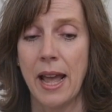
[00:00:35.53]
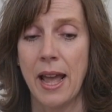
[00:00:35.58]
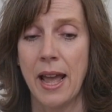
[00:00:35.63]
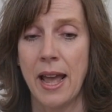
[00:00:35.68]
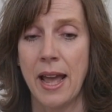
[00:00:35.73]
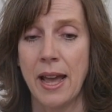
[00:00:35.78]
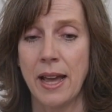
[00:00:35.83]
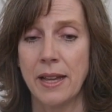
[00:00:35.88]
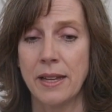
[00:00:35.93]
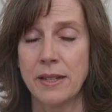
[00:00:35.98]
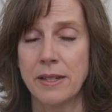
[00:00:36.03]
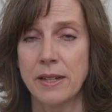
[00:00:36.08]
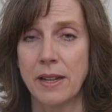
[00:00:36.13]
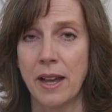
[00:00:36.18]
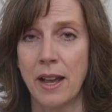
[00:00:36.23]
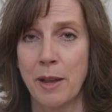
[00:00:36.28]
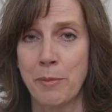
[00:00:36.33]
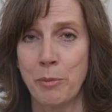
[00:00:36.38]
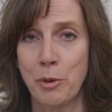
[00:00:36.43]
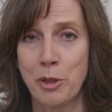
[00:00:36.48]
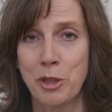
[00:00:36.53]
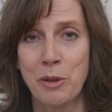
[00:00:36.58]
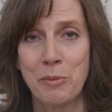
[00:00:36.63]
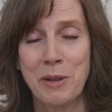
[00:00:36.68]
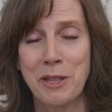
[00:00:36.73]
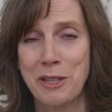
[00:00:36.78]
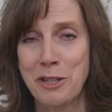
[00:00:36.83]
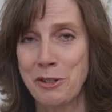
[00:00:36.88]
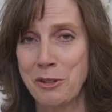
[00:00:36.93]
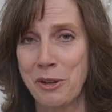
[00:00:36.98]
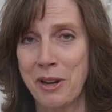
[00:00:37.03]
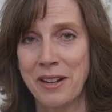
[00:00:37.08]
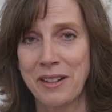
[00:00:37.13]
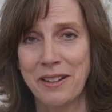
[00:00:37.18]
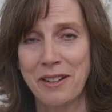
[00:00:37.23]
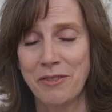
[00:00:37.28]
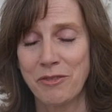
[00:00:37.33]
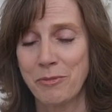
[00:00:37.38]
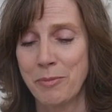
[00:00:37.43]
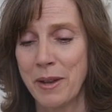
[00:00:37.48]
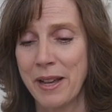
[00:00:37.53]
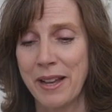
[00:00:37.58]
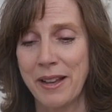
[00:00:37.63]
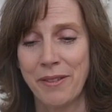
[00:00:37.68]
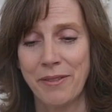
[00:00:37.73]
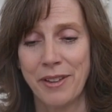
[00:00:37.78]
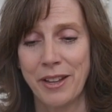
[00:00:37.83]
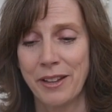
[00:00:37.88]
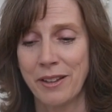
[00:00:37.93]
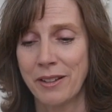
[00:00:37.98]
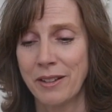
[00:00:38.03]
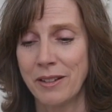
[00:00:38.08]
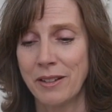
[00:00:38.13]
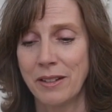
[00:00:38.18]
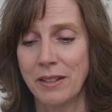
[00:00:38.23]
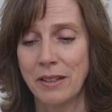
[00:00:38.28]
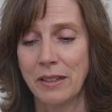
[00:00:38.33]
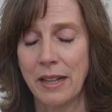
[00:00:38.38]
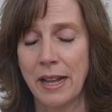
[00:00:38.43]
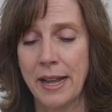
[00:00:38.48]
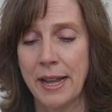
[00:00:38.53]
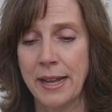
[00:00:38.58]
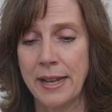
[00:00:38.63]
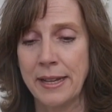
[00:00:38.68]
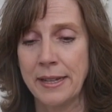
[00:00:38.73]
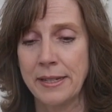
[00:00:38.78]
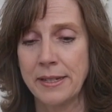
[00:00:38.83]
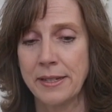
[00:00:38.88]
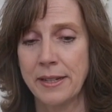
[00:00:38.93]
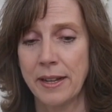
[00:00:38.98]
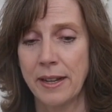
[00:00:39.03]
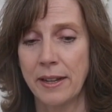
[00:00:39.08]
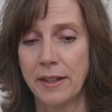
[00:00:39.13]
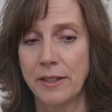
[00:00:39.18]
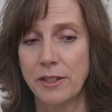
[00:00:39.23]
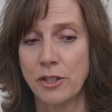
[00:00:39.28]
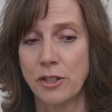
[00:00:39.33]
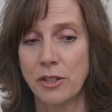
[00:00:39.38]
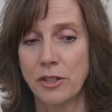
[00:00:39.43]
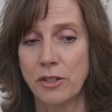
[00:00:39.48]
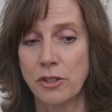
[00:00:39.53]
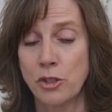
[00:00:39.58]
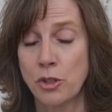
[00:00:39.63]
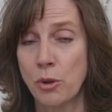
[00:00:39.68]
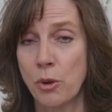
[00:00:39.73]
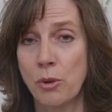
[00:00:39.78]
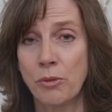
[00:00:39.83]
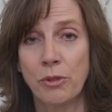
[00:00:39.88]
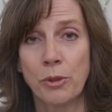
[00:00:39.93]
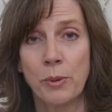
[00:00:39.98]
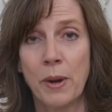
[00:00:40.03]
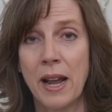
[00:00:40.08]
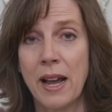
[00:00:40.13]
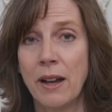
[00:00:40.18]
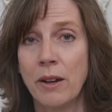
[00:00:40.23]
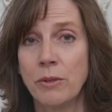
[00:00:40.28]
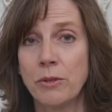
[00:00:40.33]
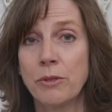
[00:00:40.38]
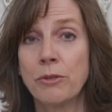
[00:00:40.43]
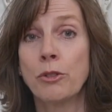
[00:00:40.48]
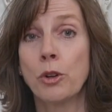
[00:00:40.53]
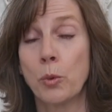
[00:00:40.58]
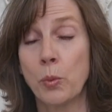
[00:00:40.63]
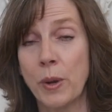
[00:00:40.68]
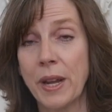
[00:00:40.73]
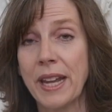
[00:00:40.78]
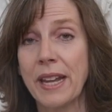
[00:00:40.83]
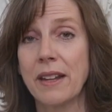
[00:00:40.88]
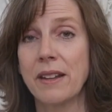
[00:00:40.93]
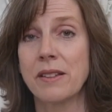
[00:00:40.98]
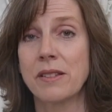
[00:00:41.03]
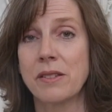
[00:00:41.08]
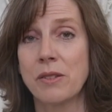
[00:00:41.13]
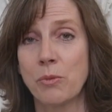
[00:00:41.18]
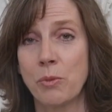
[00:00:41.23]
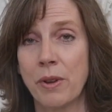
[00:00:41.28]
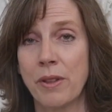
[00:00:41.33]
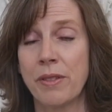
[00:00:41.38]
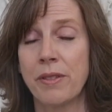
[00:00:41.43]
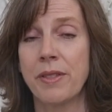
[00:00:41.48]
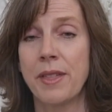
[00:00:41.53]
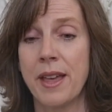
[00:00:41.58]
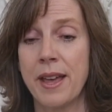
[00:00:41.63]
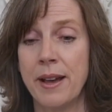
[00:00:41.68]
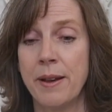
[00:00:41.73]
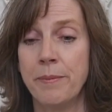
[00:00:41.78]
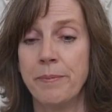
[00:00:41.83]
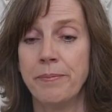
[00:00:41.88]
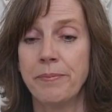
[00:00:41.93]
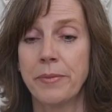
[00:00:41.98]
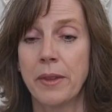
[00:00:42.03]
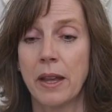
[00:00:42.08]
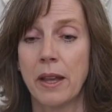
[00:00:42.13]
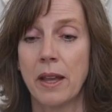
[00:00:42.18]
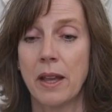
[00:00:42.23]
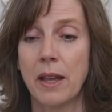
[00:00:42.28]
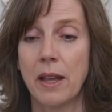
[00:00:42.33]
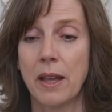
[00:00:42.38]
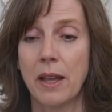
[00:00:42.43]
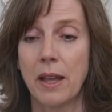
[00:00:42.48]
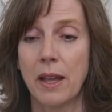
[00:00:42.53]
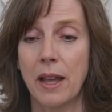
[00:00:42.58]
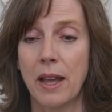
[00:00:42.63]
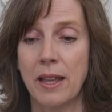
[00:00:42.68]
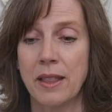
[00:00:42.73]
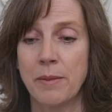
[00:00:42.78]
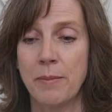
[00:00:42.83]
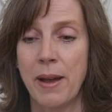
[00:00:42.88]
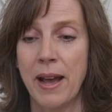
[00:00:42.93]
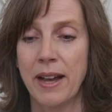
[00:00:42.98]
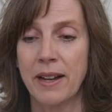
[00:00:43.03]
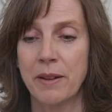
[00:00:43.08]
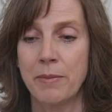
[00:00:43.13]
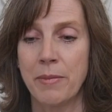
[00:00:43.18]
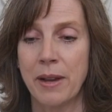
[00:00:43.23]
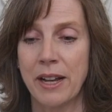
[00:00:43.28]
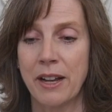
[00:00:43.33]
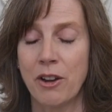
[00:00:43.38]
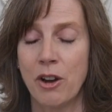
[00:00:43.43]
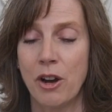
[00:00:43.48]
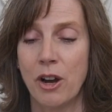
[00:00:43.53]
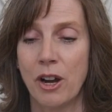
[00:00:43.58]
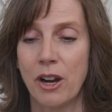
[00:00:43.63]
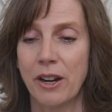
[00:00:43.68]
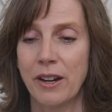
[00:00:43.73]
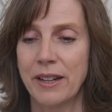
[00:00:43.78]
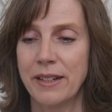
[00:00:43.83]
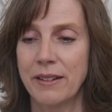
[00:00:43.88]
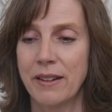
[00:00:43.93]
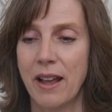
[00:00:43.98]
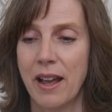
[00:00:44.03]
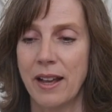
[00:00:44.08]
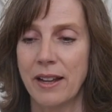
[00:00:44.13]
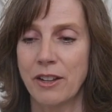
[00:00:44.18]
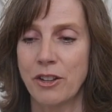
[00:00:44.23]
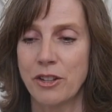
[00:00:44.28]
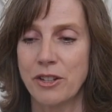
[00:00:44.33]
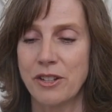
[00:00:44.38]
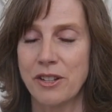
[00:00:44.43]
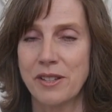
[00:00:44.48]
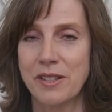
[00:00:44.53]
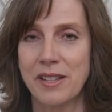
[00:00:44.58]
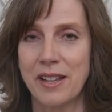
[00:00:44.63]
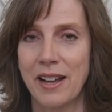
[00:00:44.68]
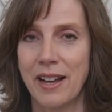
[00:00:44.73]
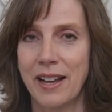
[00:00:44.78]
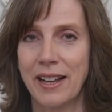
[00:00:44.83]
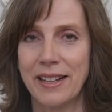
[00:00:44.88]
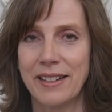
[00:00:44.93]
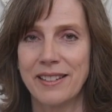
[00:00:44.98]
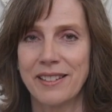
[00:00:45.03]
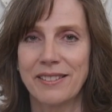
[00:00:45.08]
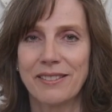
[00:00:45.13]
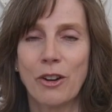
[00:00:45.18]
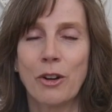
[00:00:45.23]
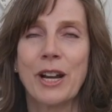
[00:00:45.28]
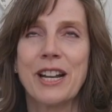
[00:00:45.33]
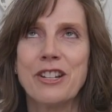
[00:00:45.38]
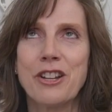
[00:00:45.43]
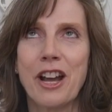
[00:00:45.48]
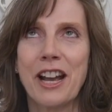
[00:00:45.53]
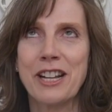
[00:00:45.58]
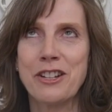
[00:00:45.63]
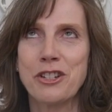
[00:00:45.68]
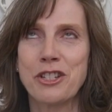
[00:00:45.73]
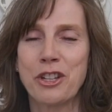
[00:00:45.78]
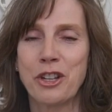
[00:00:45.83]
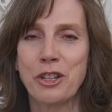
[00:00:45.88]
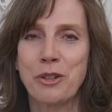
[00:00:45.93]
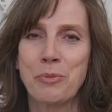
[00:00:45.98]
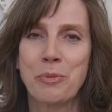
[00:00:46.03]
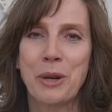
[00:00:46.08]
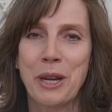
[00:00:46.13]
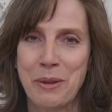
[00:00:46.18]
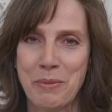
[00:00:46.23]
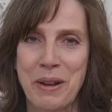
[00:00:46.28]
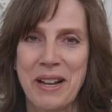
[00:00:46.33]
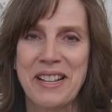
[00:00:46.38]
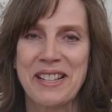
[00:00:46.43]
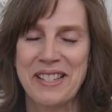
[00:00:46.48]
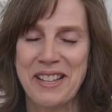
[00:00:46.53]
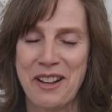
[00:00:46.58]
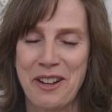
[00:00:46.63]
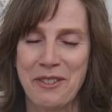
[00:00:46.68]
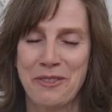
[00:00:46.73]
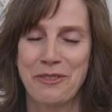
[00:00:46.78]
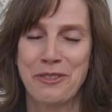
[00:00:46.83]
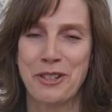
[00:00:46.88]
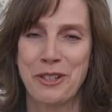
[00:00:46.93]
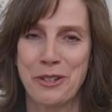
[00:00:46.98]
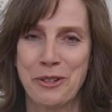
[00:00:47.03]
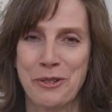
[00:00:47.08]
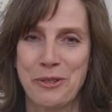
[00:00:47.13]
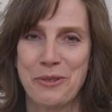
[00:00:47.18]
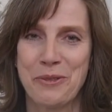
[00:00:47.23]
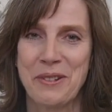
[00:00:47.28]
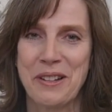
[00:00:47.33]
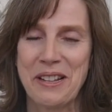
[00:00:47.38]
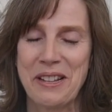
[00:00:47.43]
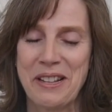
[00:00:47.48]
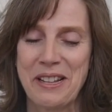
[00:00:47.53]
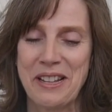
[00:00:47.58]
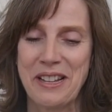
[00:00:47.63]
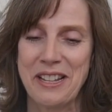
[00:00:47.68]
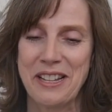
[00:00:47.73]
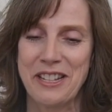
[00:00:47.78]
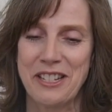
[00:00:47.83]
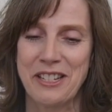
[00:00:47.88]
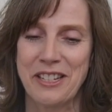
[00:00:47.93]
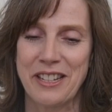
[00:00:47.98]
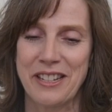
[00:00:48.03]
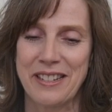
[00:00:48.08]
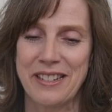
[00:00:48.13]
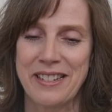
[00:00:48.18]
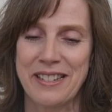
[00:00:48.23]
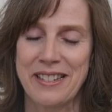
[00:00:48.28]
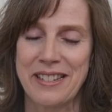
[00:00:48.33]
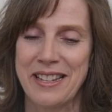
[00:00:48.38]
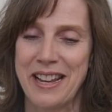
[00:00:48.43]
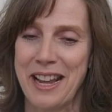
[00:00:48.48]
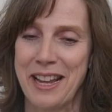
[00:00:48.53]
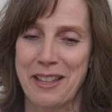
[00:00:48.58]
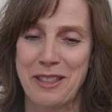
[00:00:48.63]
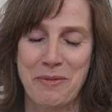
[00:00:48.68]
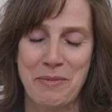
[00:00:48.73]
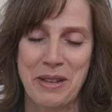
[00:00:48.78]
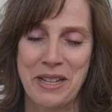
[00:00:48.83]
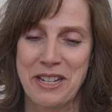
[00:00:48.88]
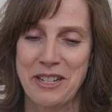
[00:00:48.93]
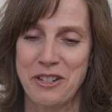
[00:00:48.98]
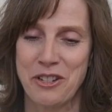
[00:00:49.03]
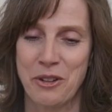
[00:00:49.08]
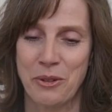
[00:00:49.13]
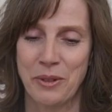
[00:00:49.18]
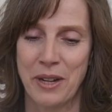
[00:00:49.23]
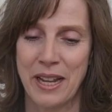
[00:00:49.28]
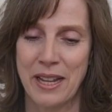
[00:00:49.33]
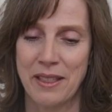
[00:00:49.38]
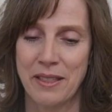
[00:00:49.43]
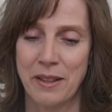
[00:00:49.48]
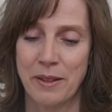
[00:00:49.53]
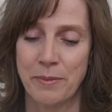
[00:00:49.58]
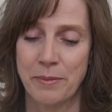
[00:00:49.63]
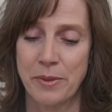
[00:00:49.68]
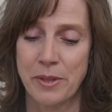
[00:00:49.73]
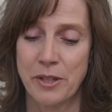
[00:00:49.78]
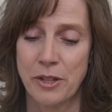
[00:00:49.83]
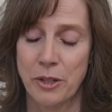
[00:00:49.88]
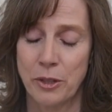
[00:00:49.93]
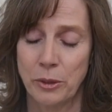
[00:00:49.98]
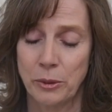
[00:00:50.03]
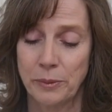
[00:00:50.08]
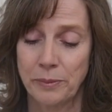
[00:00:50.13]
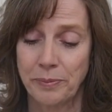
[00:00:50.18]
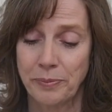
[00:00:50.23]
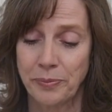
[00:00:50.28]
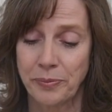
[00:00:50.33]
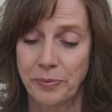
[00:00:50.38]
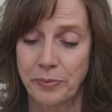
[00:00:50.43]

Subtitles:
And I put them in the trunk of my vehicle and drove around for weeks with them in the back of my car, and I couldn't decide, or I just couldn't bring myself to take them in and donate them. So